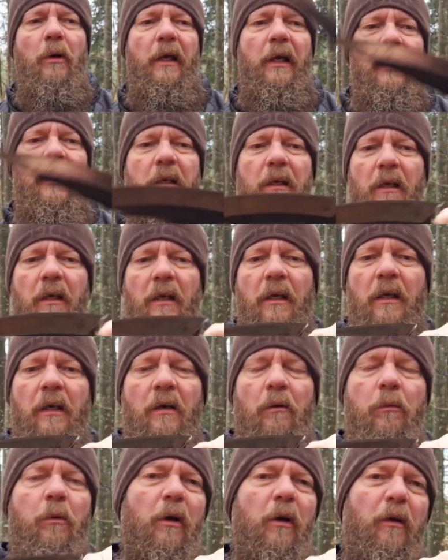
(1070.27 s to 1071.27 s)
And
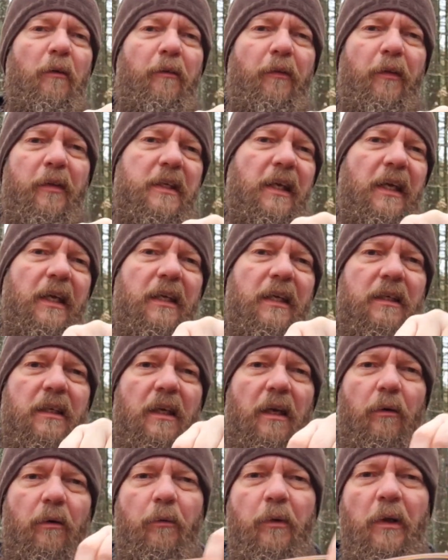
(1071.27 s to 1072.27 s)
one of the things
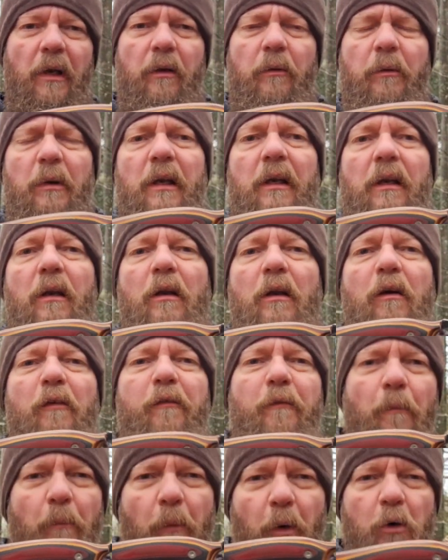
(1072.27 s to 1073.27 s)
I really love
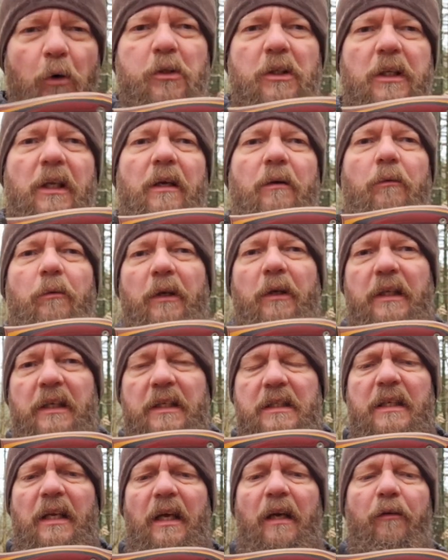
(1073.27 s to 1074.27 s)
mostly with
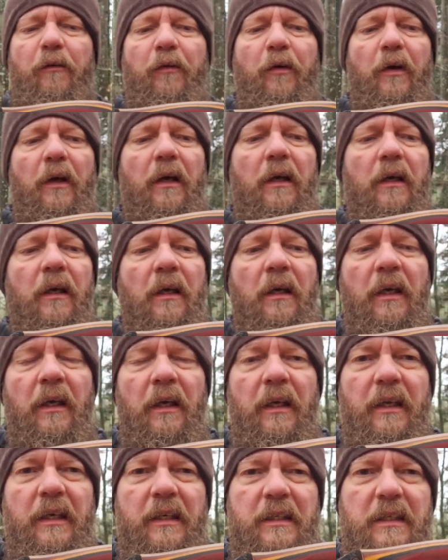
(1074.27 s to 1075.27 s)
this knife here
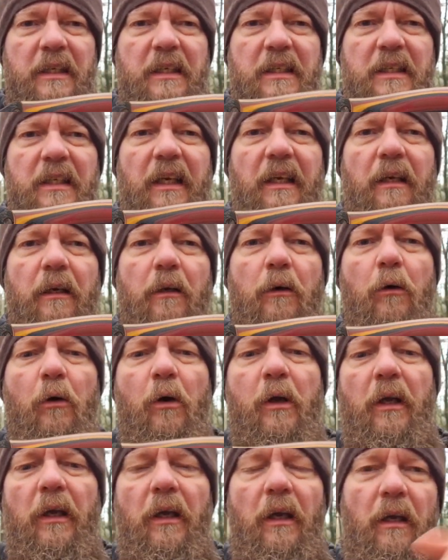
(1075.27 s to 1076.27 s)
is this little
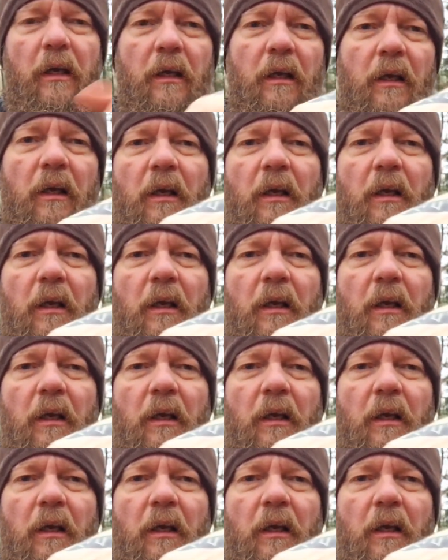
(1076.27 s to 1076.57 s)
hook here,